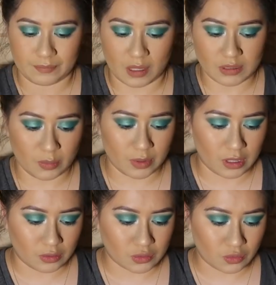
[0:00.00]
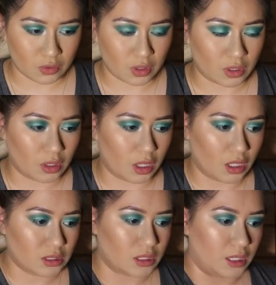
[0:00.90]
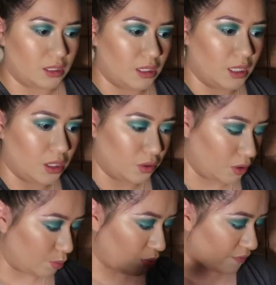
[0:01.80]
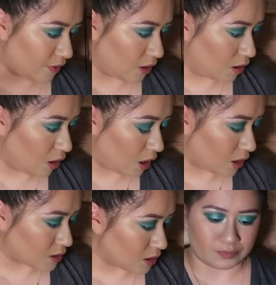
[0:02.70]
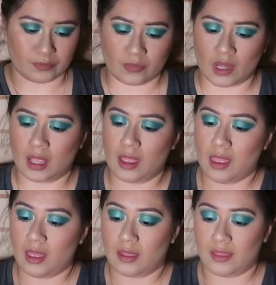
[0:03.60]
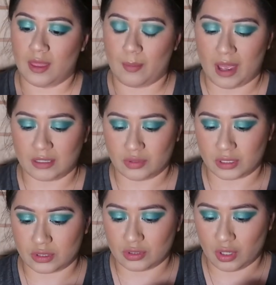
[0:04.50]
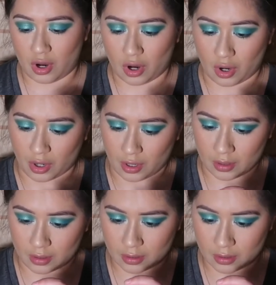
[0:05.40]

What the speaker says: I also put in some gloss, and I think I know the perfect gloss, the Patrick Star,